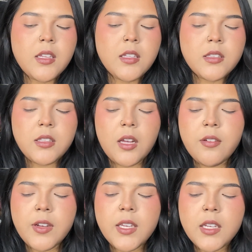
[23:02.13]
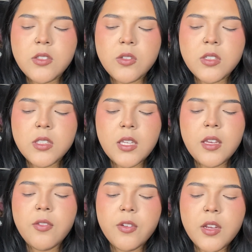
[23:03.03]
love, I guess you could say,
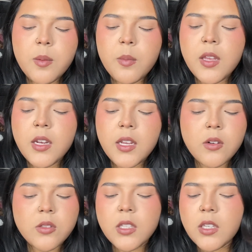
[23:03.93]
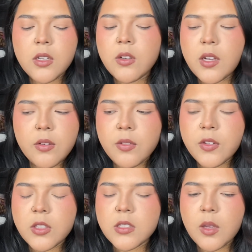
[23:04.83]
for him, and I don't think he'll ever feel
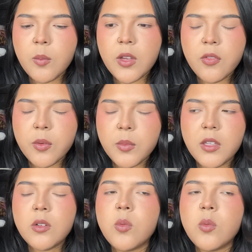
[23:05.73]
the same way for me.